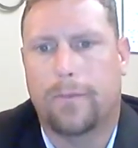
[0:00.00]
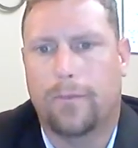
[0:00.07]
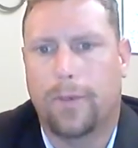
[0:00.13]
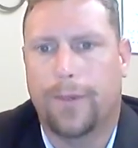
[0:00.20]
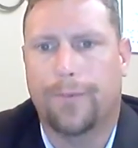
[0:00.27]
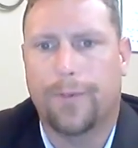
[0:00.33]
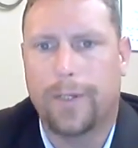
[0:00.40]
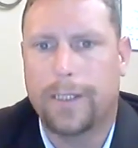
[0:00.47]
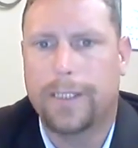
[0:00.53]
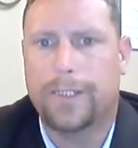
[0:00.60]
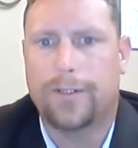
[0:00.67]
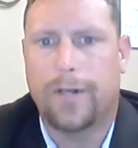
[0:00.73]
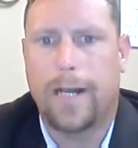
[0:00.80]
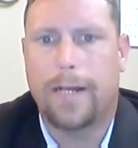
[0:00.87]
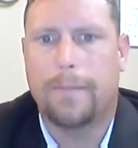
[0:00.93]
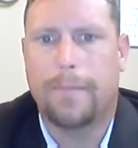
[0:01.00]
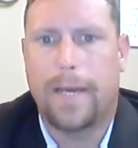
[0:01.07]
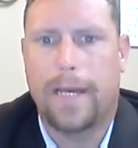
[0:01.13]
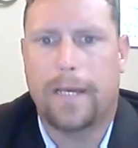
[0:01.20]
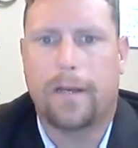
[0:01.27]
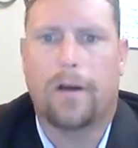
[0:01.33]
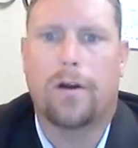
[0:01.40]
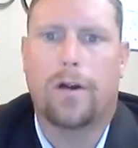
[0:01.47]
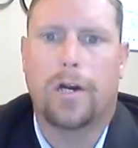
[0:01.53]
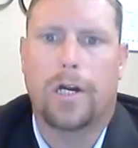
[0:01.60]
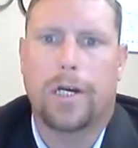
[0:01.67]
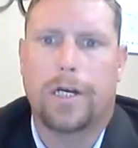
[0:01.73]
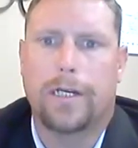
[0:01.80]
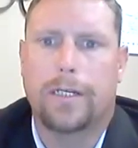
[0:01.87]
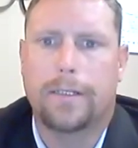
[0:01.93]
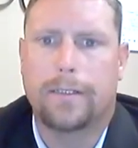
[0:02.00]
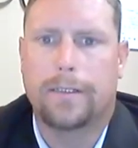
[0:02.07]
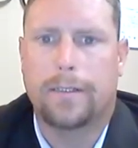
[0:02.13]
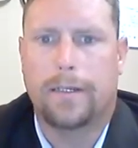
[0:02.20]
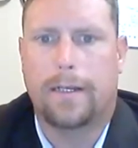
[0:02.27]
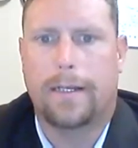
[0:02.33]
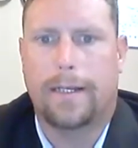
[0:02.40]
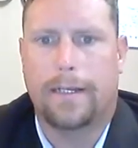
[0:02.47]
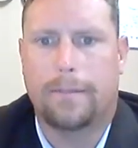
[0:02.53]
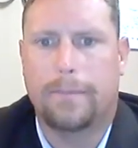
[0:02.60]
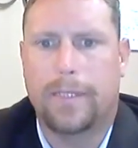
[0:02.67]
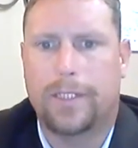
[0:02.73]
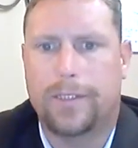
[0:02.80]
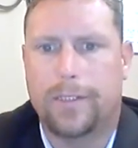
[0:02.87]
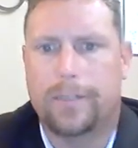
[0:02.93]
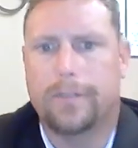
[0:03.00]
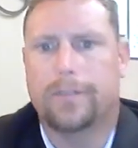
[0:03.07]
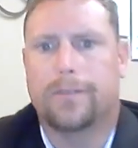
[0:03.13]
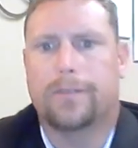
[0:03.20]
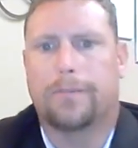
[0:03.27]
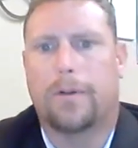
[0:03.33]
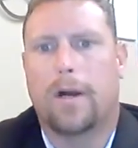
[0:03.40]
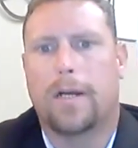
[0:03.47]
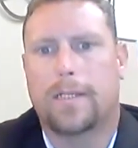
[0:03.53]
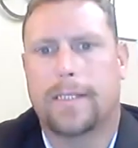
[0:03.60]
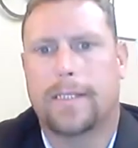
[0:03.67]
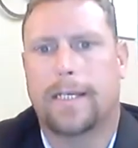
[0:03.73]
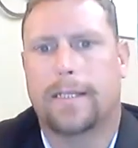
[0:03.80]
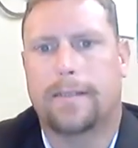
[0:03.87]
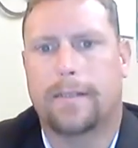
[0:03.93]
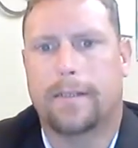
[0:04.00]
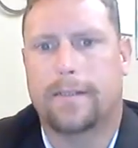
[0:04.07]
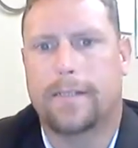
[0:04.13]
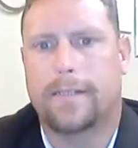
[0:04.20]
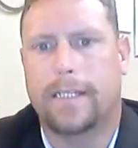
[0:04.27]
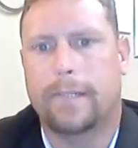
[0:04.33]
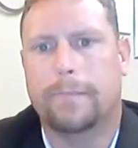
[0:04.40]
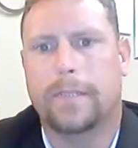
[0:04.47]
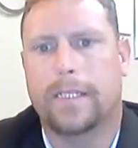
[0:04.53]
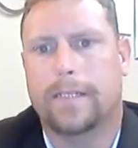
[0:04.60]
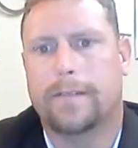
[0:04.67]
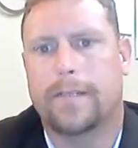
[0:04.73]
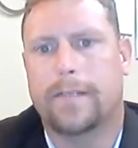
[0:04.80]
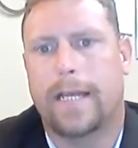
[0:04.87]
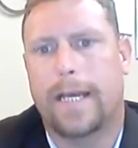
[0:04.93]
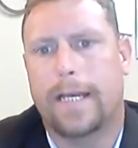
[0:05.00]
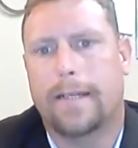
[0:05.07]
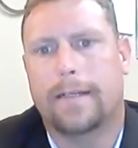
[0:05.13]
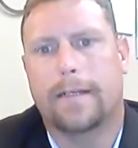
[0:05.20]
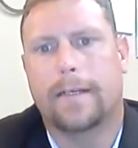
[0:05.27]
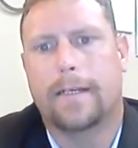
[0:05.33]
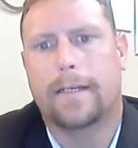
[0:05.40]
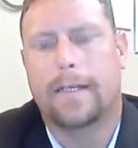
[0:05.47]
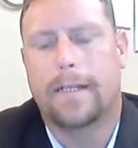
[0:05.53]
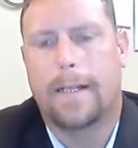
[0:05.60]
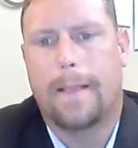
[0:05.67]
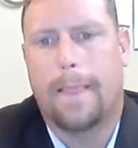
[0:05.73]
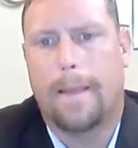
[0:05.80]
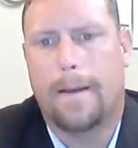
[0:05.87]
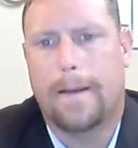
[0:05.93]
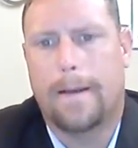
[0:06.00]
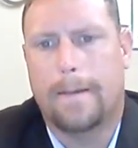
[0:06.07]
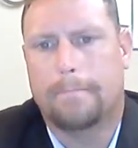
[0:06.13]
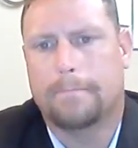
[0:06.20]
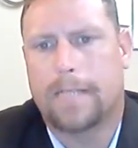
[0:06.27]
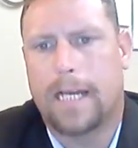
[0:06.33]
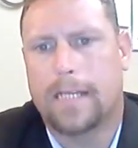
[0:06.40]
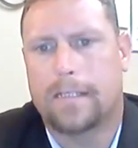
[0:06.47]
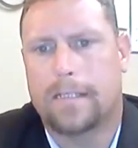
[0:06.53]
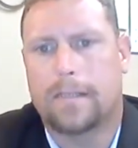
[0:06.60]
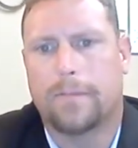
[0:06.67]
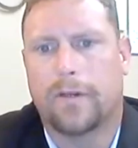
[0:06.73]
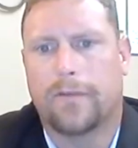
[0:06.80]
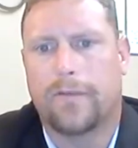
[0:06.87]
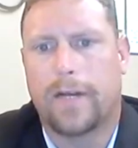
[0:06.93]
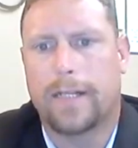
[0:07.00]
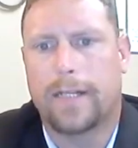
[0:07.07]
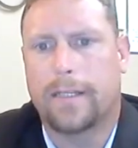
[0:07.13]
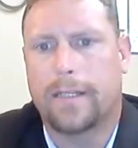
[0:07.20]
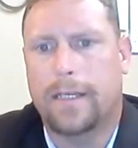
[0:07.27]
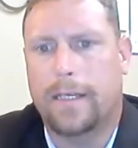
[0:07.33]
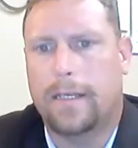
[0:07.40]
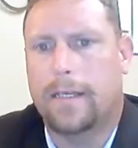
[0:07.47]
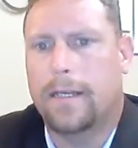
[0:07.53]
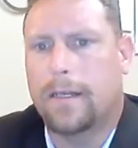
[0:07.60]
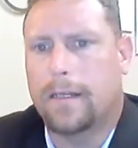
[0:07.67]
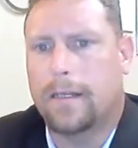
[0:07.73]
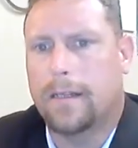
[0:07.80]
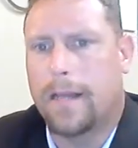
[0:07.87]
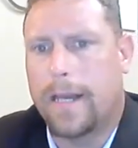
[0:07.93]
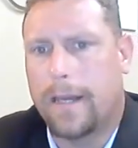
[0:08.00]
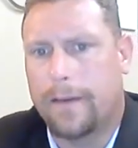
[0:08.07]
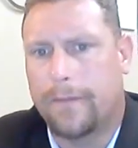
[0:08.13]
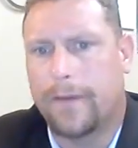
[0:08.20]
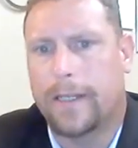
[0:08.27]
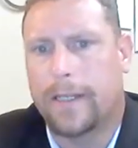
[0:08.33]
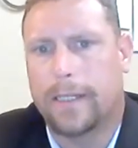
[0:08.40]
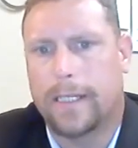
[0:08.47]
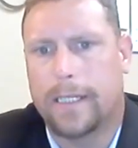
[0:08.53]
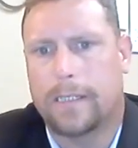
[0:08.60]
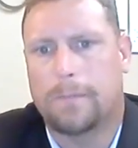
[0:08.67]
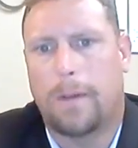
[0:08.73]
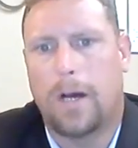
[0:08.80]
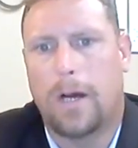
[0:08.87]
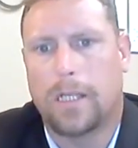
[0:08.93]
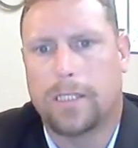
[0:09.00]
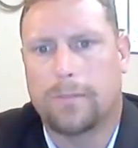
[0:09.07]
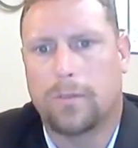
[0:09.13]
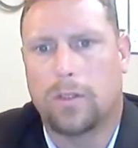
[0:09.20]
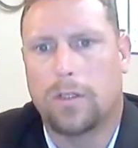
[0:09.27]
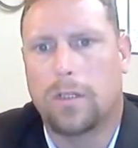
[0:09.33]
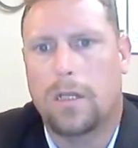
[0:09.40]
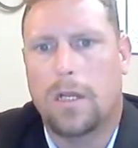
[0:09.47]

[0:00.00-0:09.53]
We really try to make our admissions process as seamless and customer friendly, client friendly as possible.